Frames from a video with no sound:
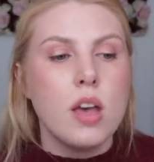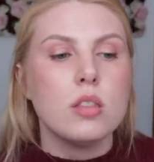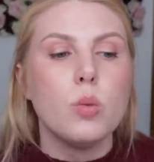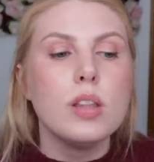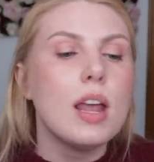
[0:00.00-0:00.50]

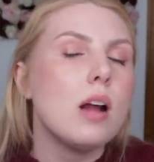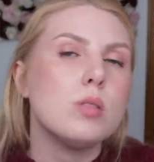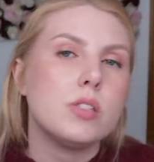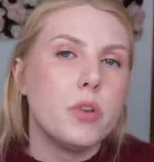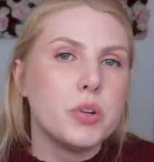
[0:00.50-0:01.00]
The one that I
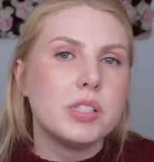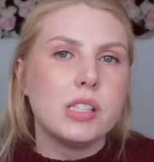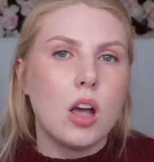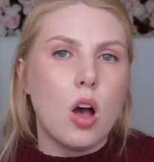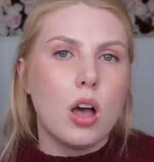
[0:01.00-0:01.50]
was
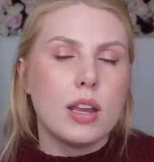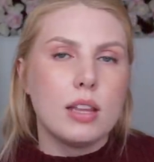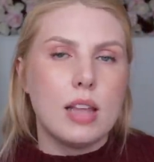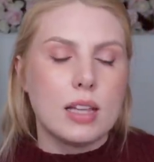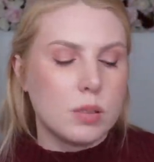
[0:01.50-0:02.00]
focusing on
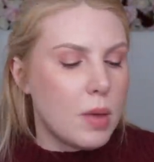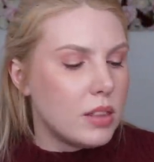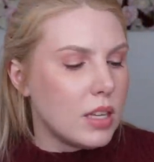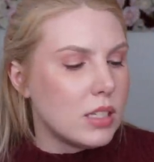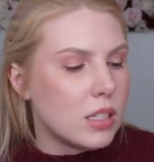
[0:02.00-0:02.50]
last
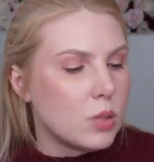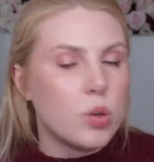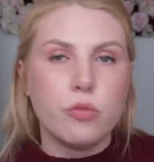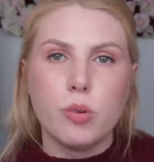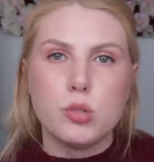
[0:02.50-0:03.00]
month is this
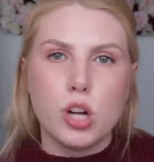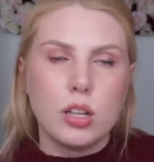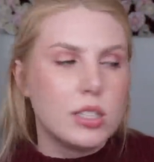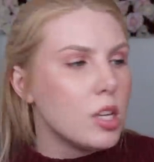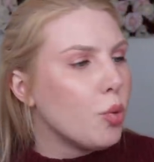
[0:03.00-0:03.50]
one from
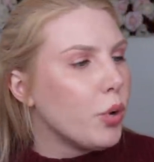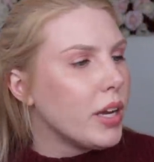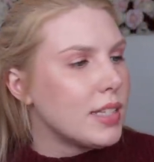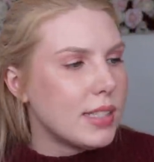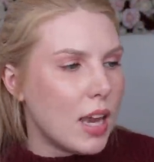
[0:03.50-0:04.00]
Charlotte
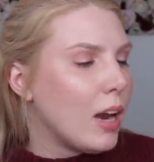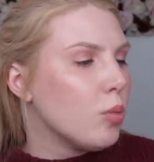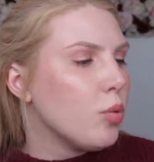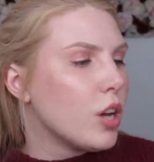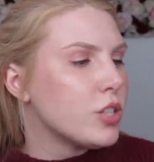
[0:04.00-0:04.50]
Tilbury. It's the
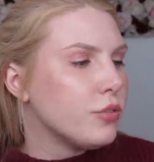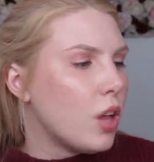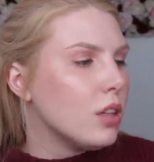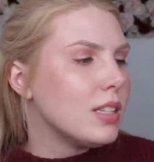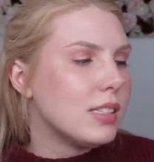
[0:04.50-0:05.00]
Airbrush
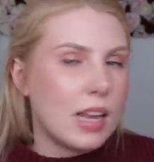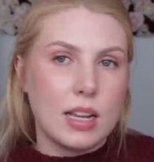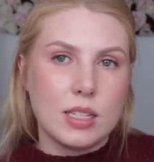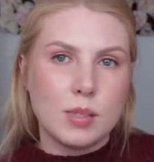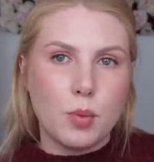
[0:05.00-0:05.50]
Flawless
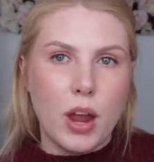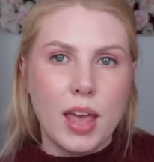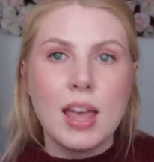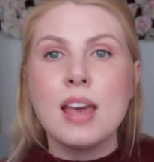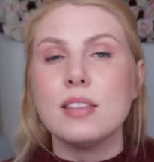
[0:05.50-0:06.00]
Setting
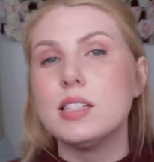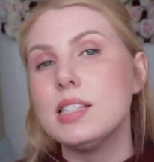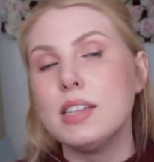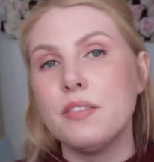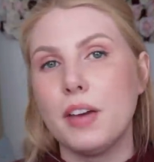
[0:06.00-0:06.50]
Spray. This
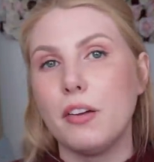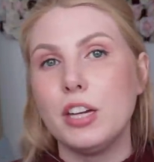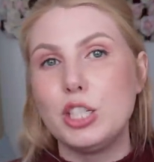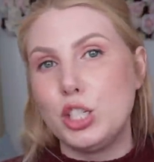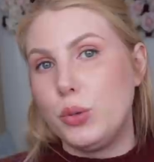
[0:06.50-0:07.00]
is a
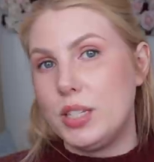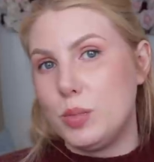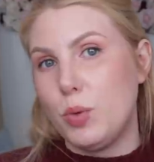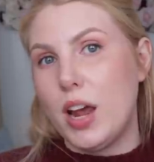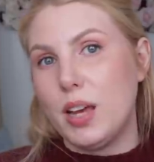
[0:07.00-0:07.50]
very dewy
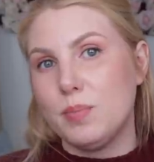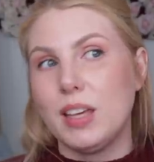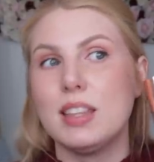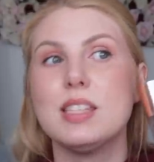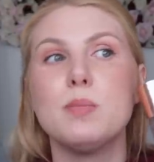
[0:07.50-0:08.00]
spray.
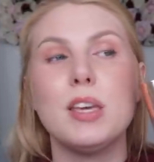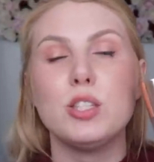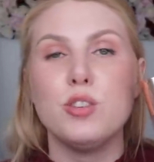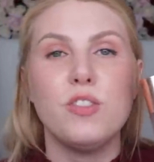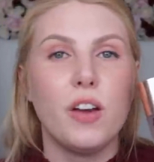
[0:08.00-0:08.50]
Like this
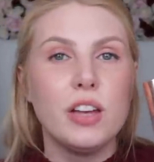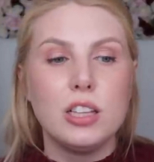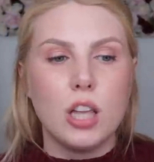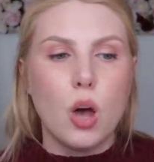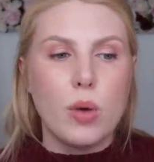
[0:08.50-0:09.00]
makes you very
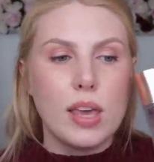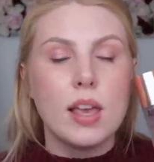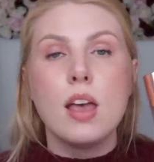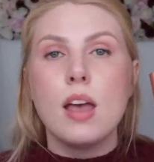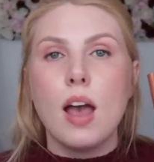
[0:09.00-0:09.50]

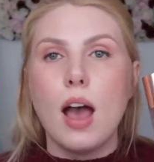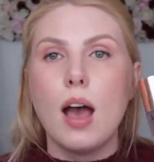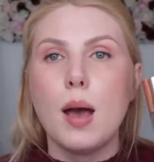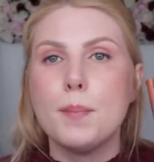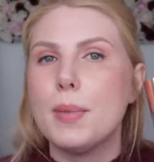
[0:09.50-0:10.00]
glowy,
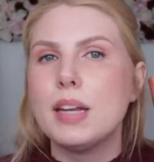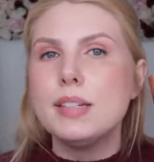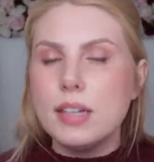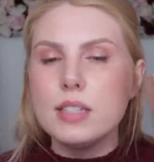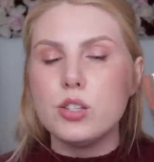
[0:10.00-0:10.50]
um, but
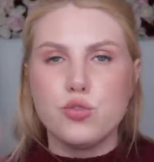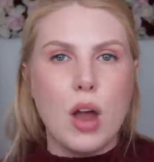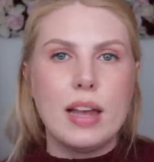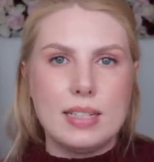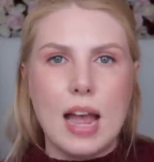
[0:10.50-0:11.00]
it does
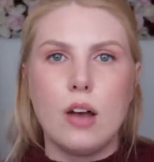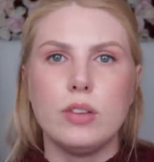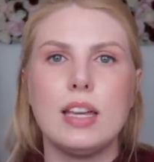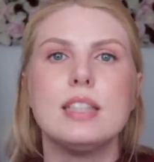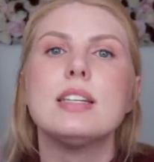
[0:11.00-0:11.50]
dry down.
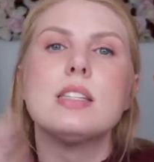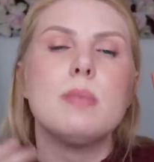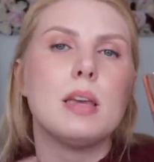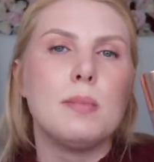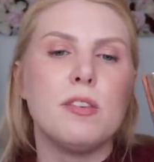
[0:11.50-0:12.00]
Like it doesn't
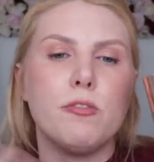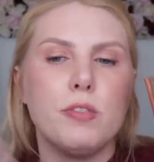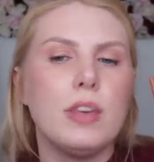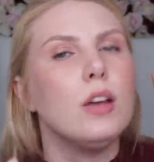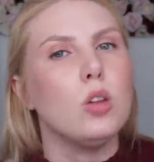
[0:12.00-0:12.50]
make me
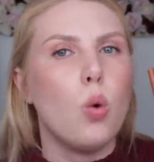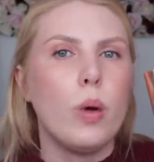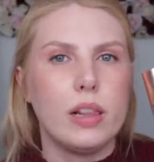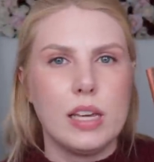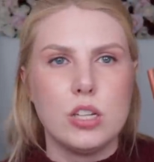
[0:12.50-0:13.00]
feel
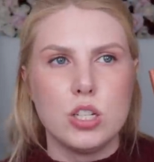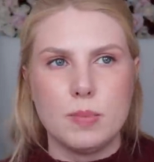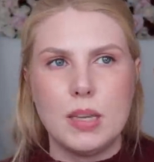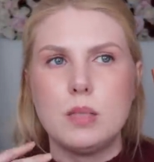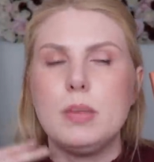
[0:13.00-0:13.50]
oily, it just
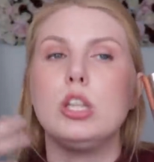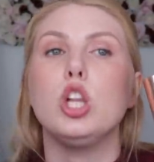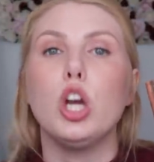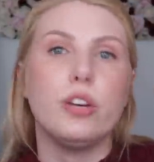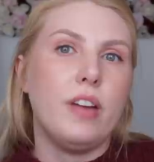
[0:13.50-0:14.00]
makes me
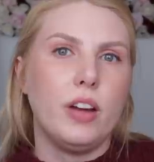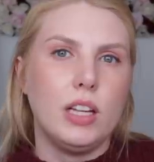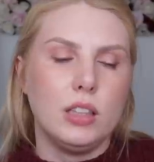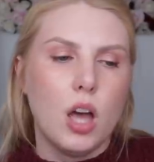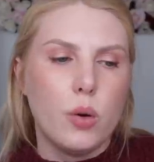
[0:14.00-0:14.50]
look very
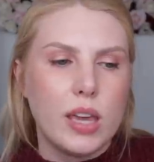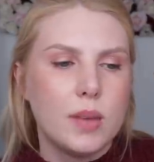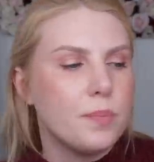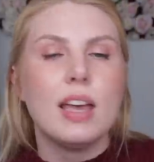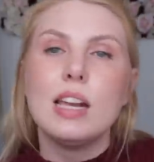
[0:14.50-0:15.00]

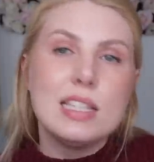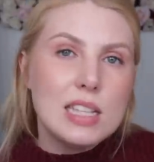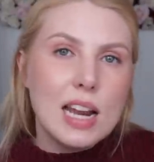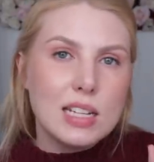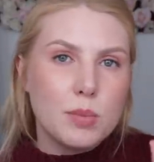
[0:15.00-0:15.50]
glowy. And I
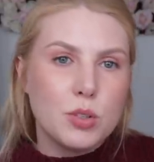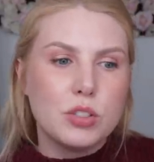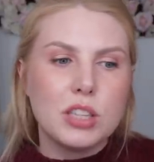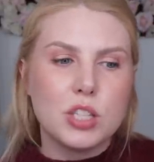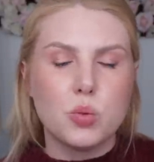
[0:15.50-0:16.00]
did end up
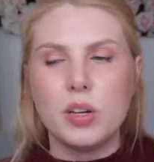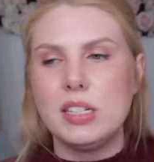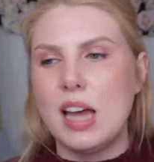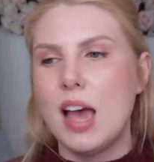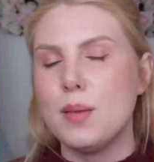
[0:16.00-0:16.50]
using this 20
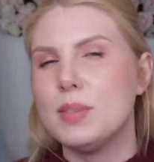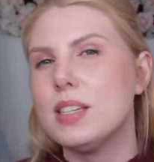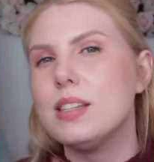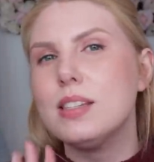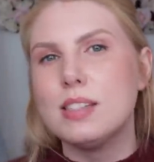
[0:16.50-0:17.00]
times.
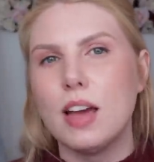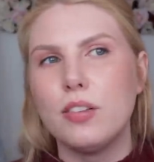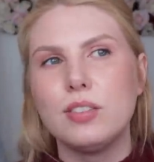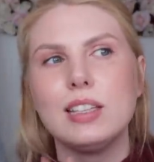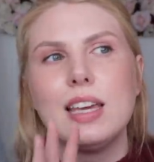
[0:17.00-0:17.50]
This is
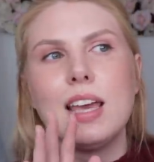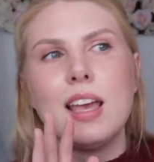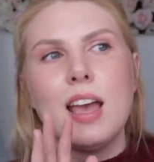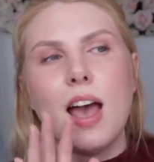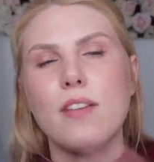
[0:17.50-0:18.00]
definitely
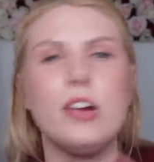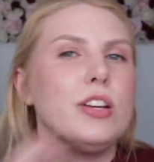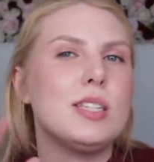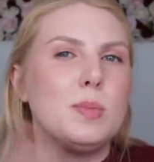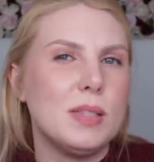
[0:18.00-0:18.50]
a
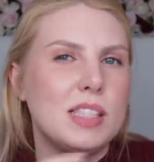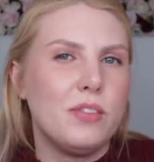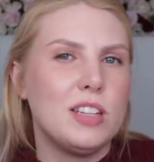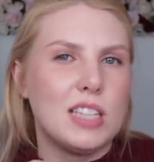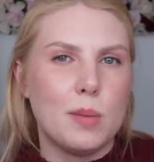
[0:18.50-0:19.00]
very
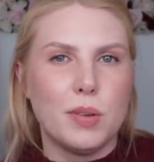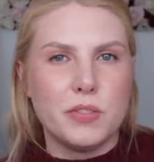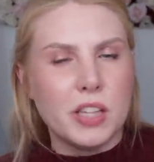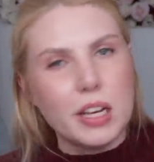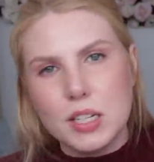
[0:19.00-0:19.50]
specific type of
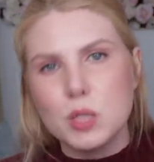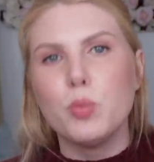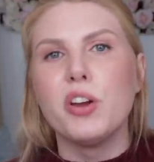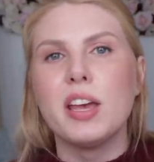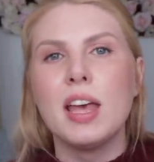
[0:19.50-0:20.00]
setting
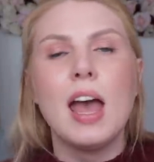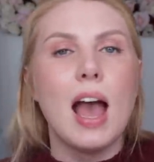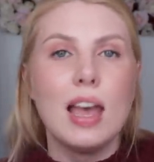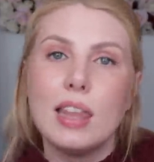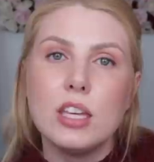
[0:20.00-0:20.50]
spray.
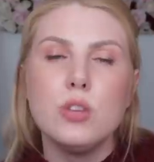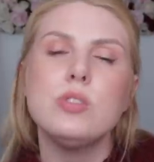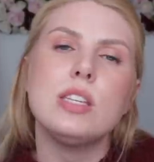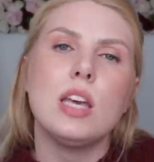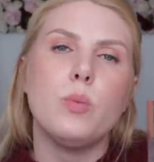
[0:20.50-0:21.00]
I like
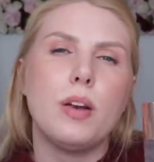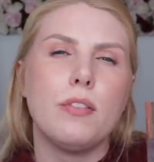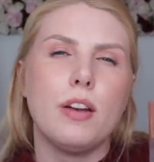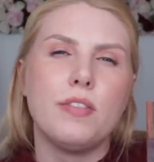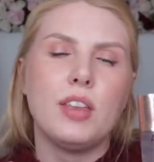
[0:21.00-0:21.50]
using it
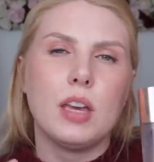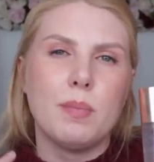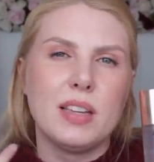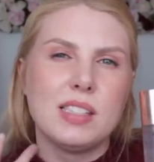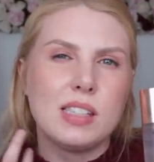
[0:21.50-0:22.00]
whenever I feel like
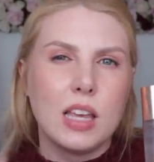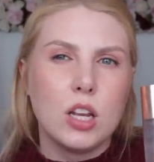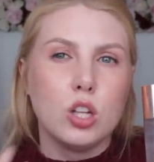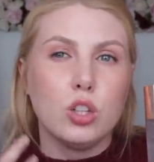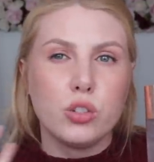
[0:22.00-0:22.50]
my
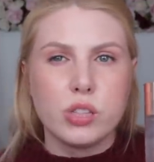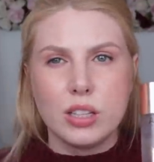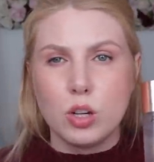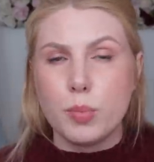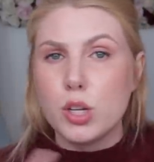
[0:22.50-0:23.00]
skin looks a
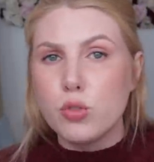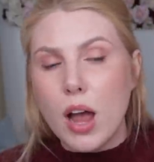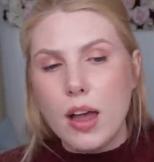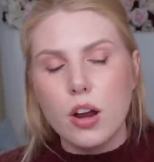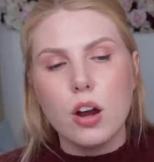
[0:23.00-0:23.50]
little bit
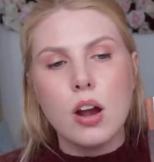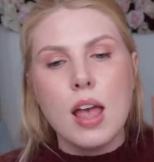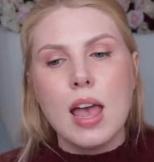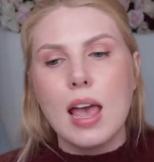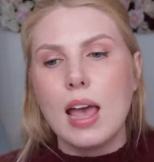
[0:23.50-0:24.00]
drier
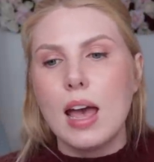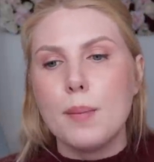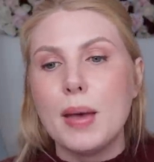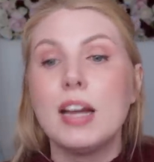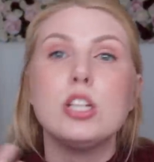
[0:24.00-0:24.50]

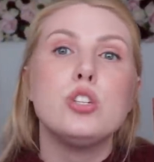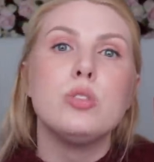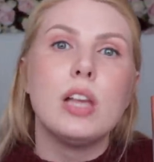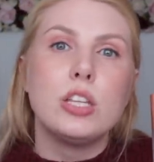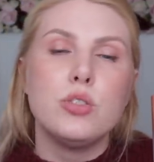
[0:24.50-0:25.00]
um, and I do
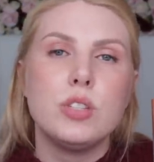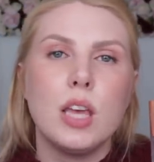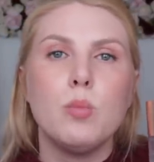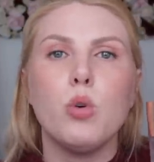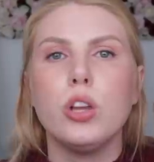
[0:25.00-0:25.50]
like using
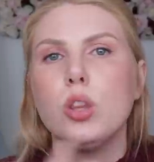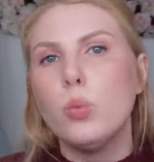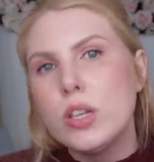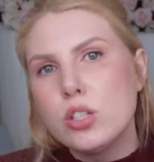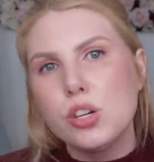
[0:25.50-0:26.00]
it more in the
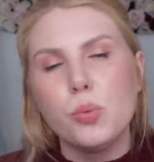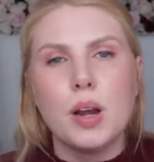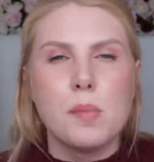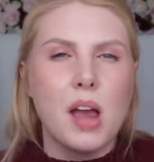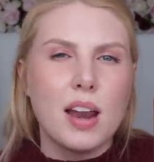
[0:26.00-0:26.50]
winter when
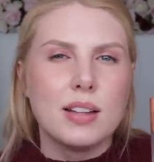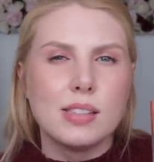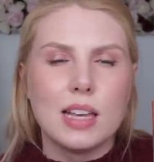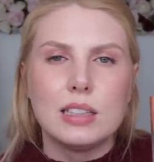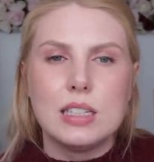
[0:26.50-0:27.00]
I'm not
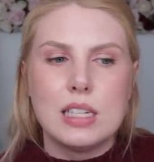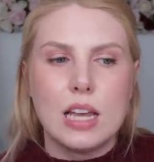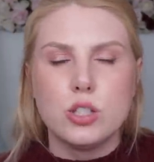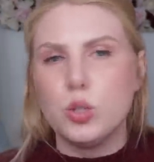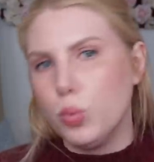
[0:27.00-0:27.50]
as likely to
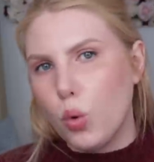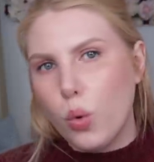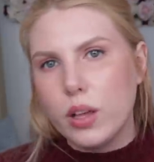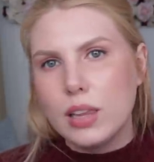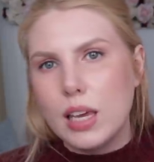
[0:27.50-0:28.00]
get super
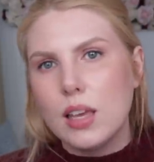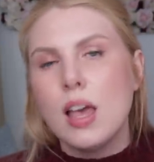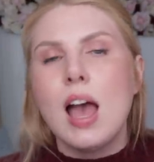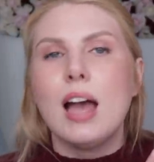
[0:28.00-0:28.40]
oily.